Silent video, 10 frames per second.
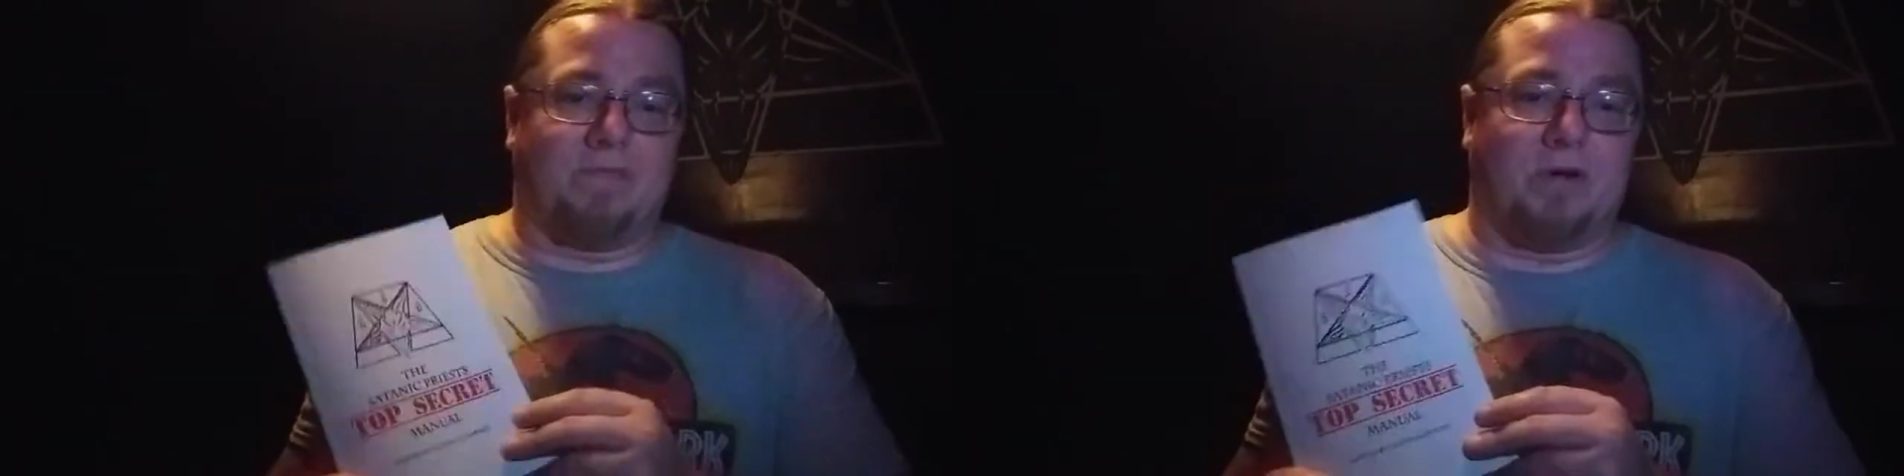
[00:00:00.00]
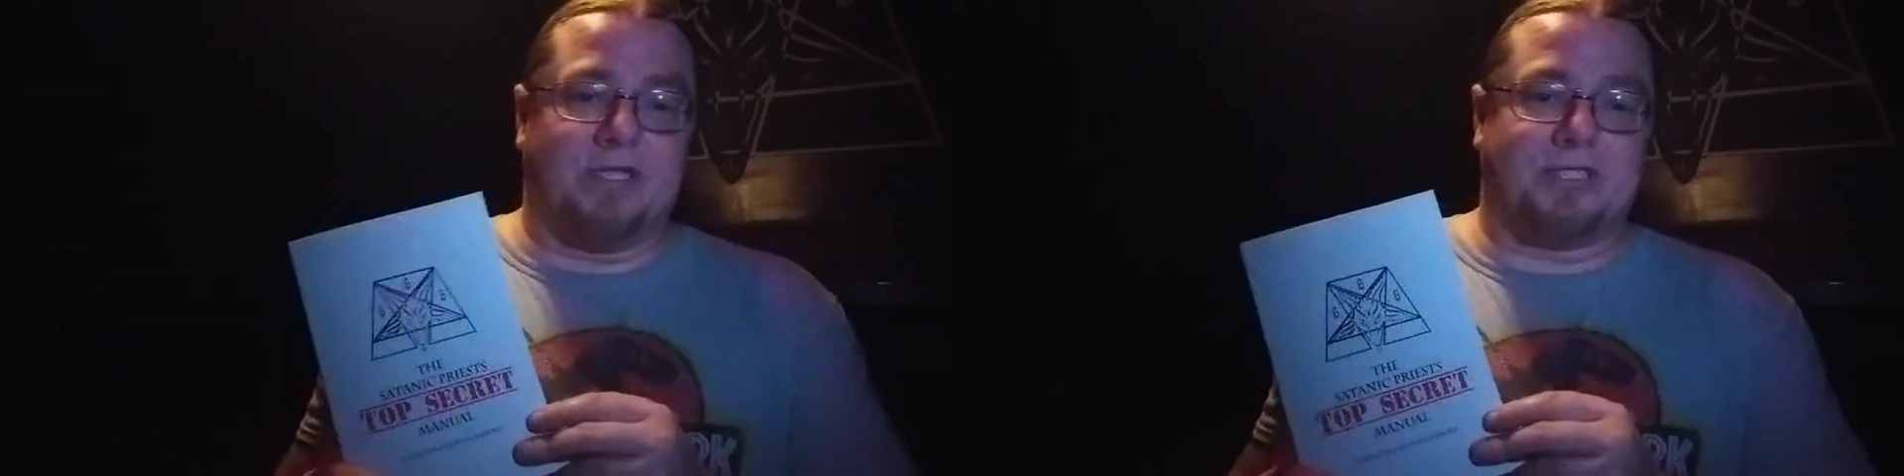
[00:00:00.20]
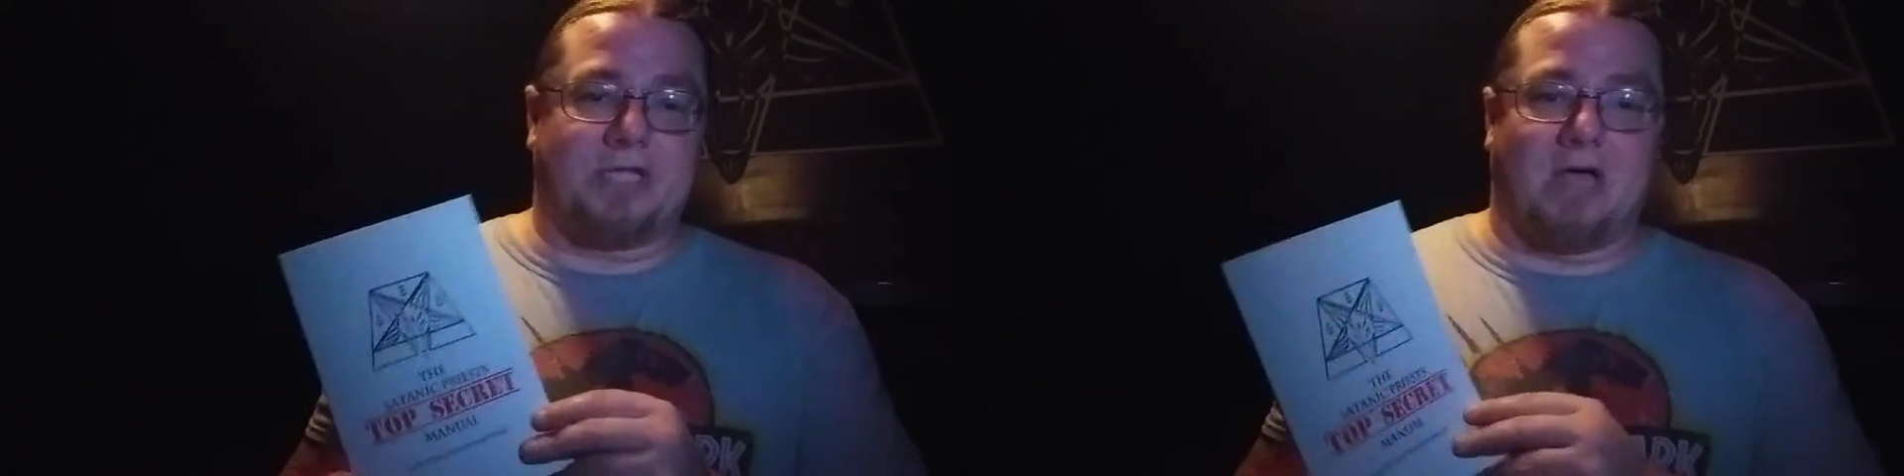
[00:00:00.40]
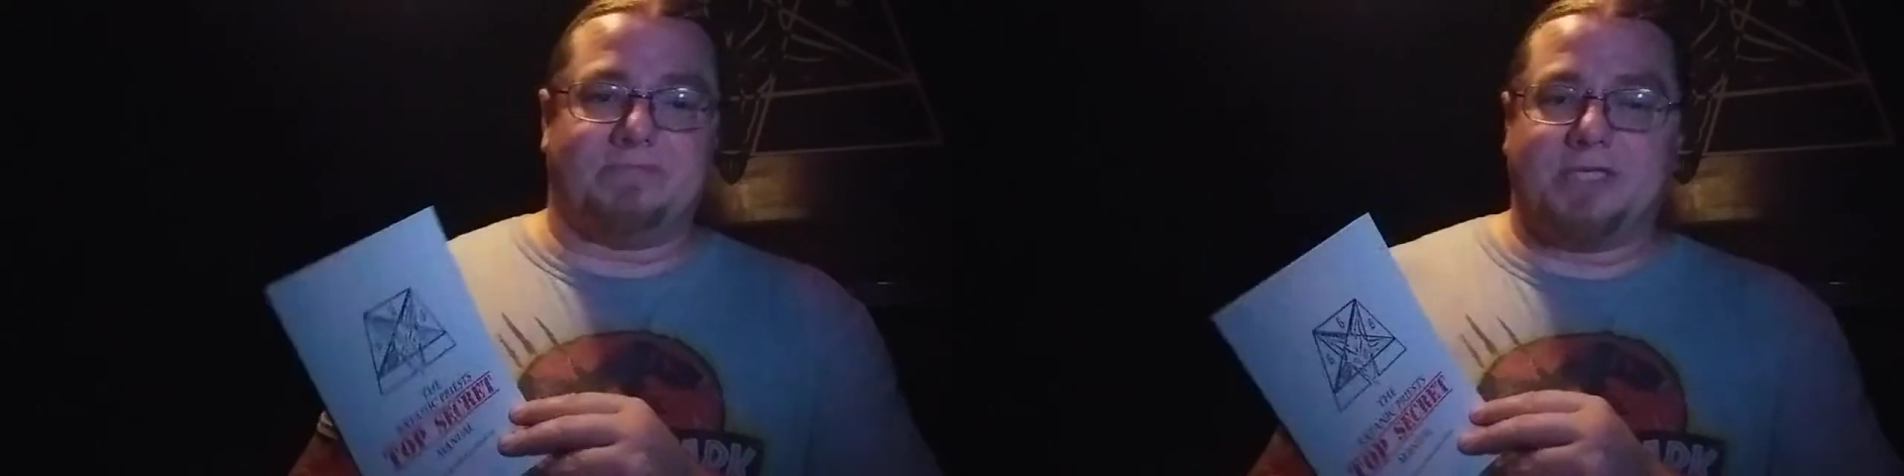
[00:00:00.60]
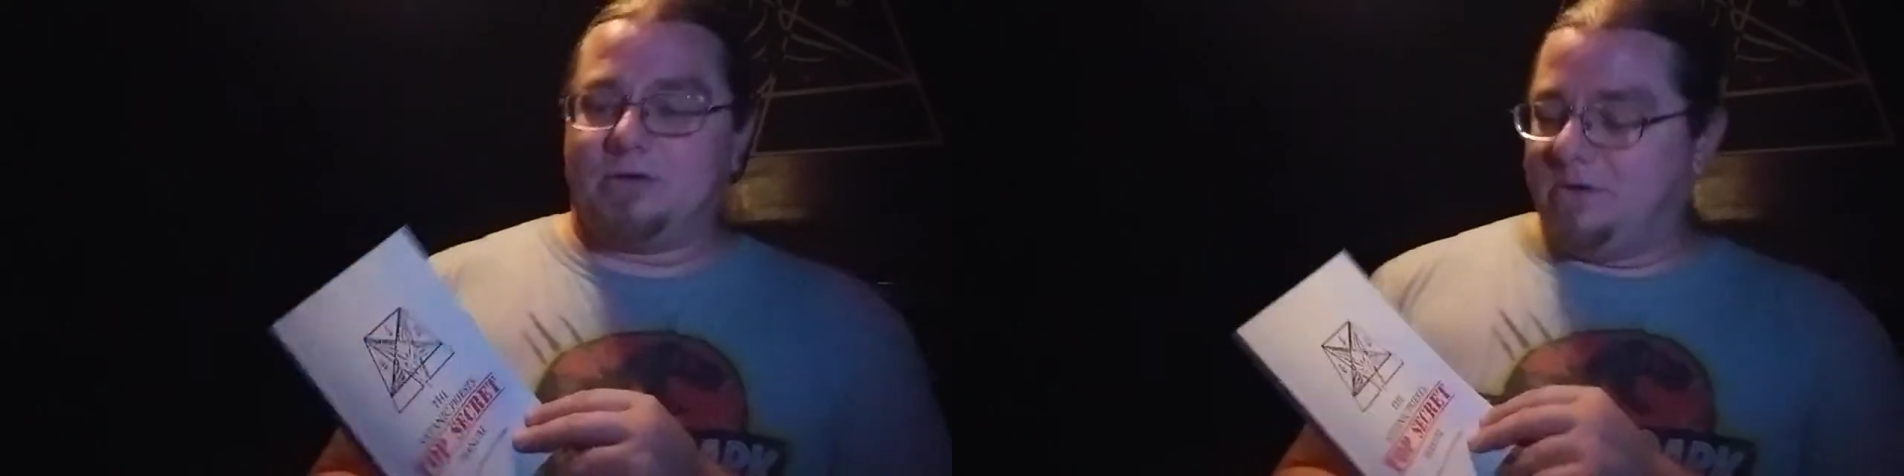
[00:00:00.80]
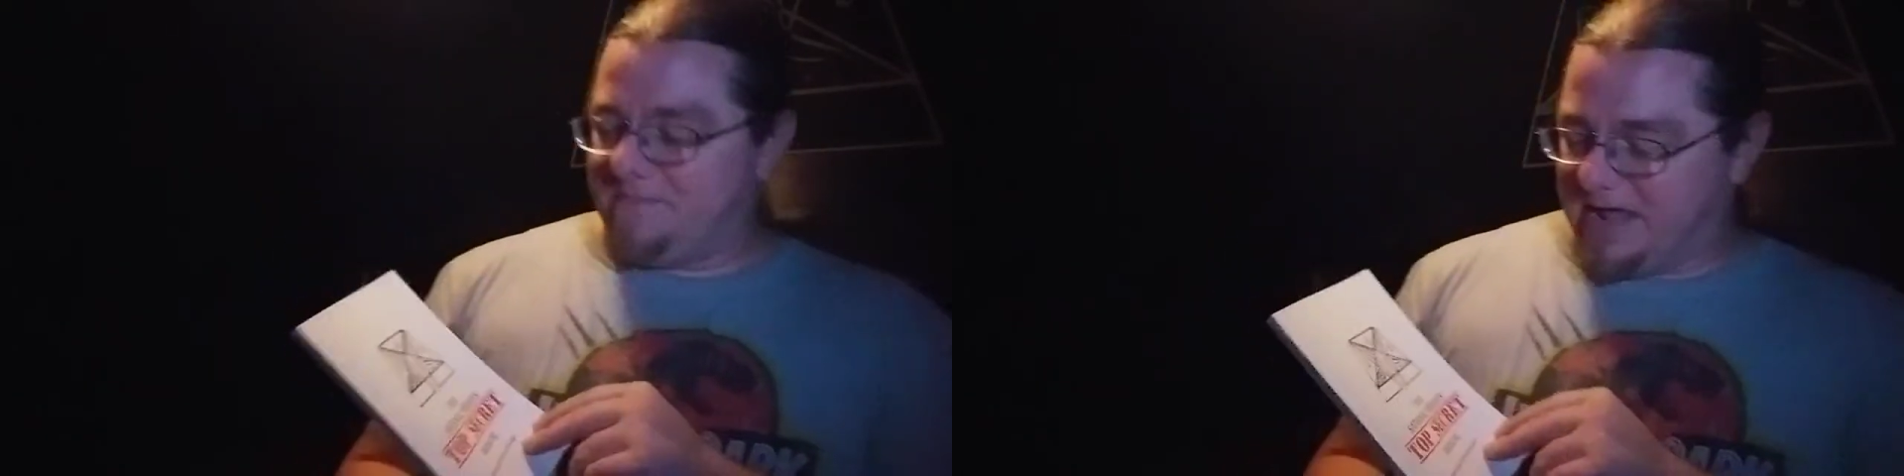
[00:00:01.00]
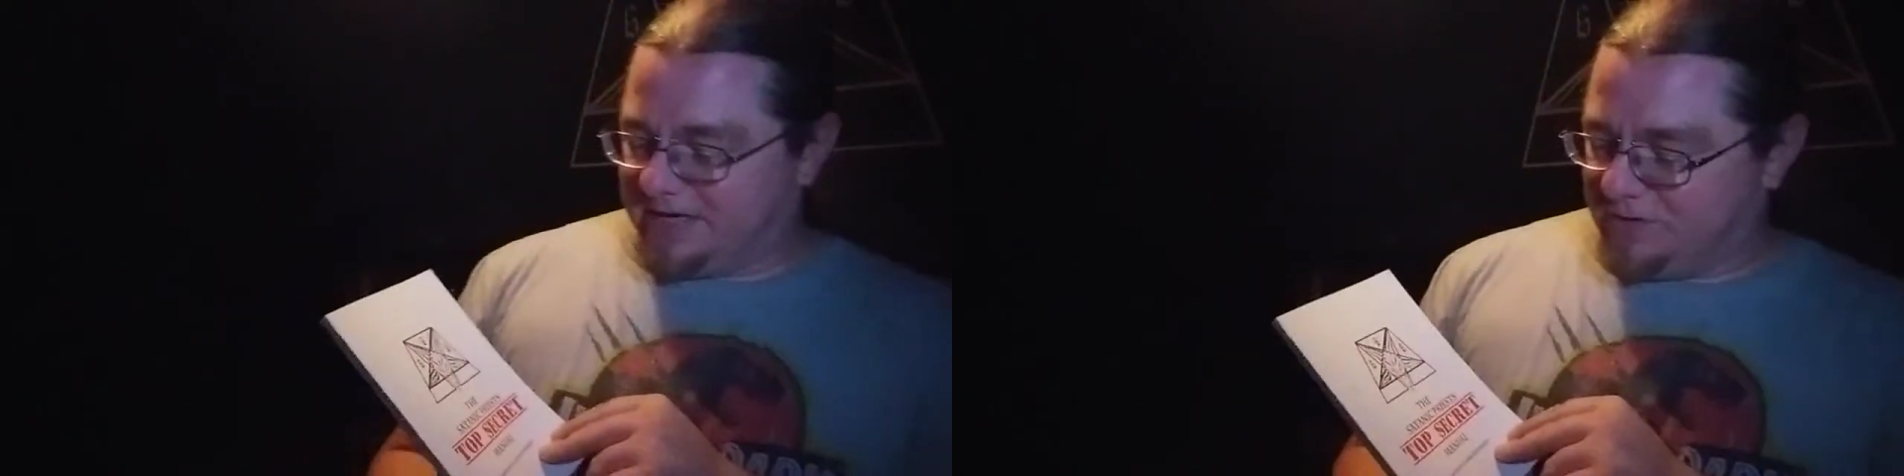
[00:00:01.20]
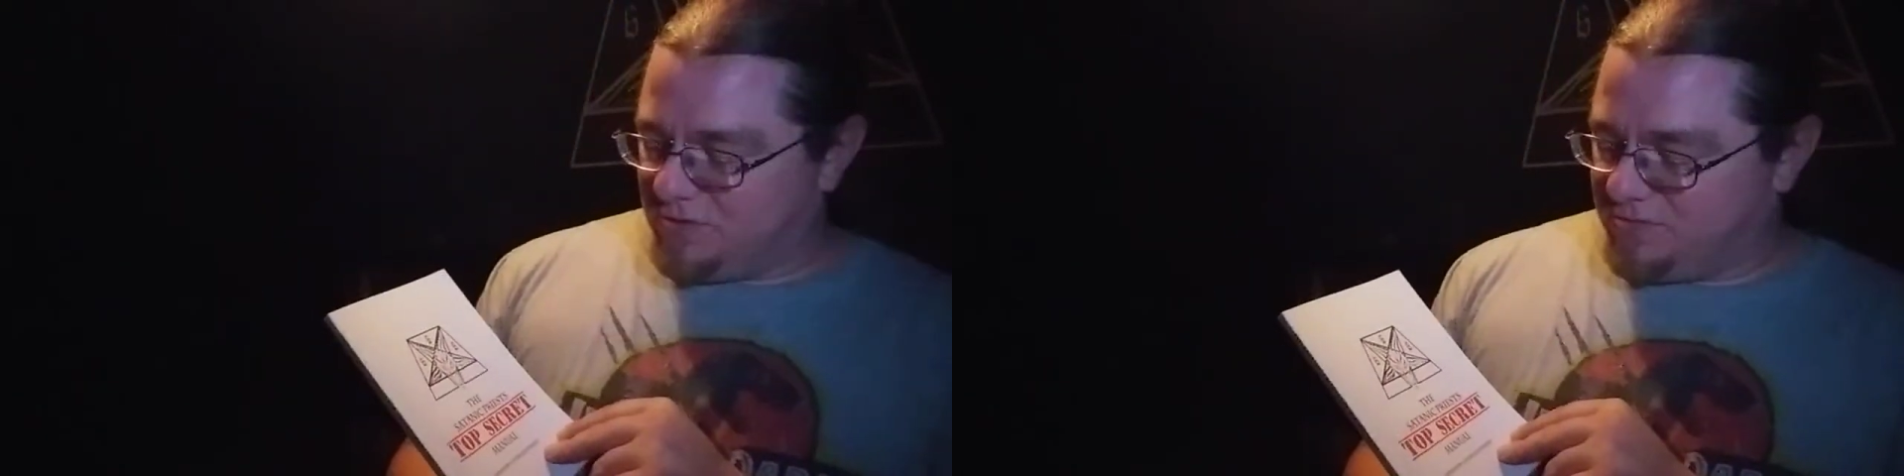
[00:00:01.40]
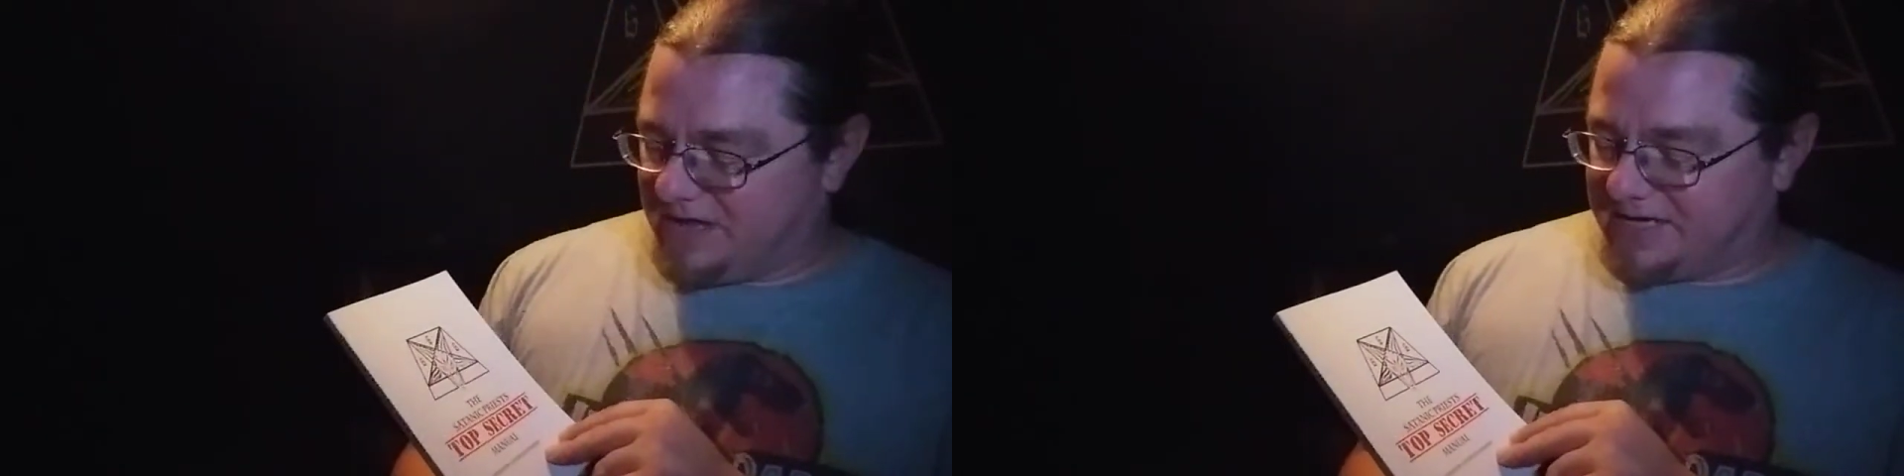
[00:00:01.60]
Priest Top Secret Manual,